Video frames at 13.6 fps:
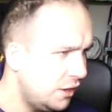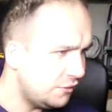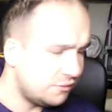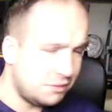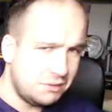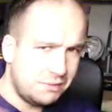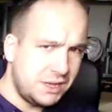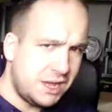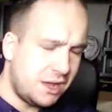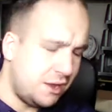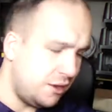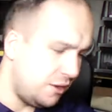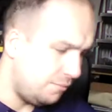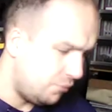So anyway, yeah,
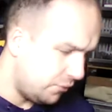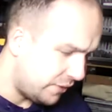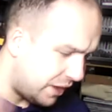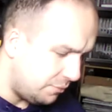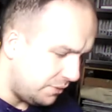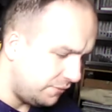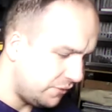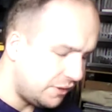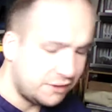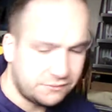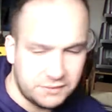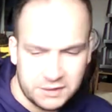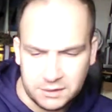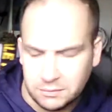but that'll be for the
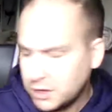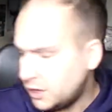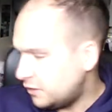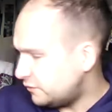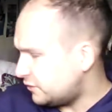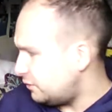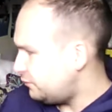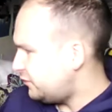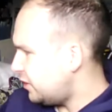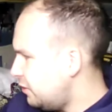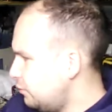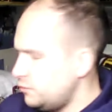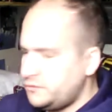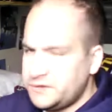next video. So
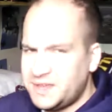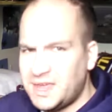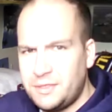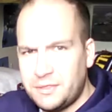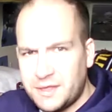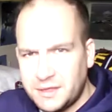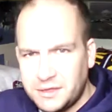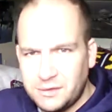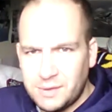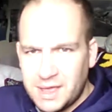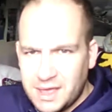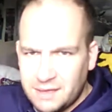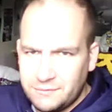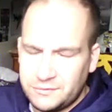Joe, once again, thank you
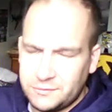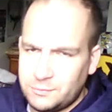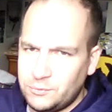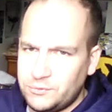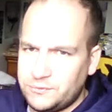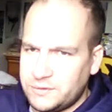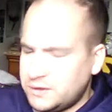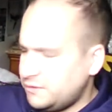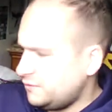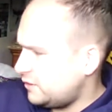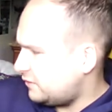ever so much for this.